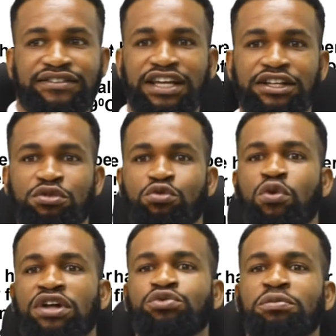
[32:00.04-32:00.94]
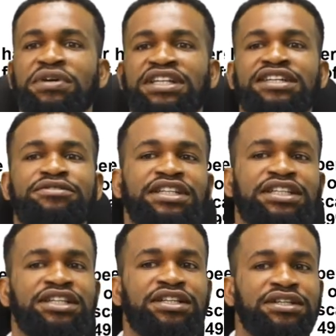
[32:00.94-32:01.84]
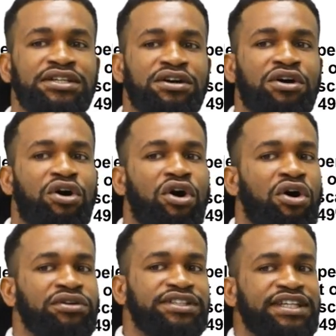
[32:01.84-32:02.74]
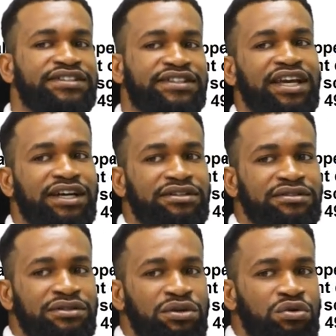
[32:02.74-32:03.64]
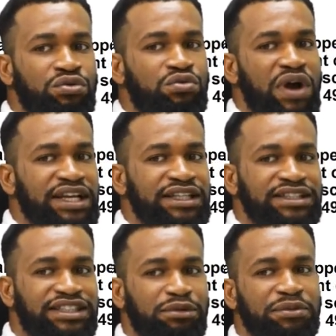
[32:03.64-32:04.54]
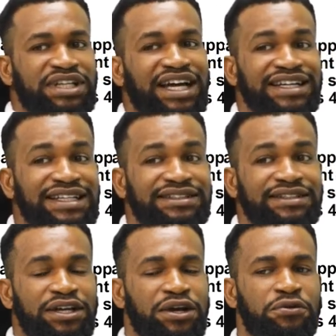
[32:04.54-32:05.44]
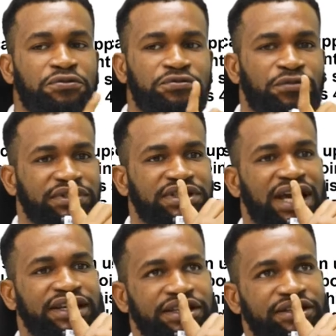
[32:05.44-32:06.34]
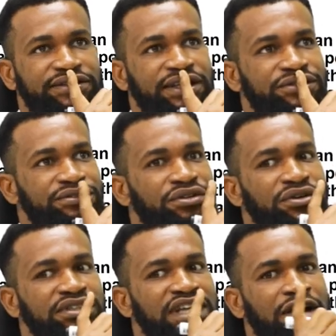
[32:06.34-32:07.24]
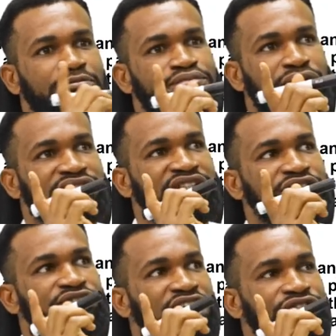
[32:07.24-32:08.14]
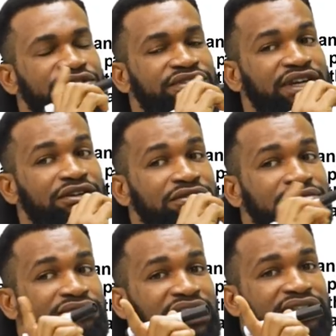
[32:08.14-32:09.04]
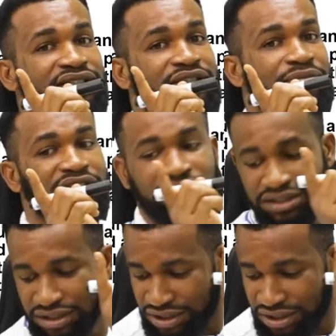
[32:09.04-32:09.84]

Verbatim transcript: said what will be the reading on this scale when thermometer reads 49 degrees Celsius. So they have brought in Celsius scale. That is the meaning.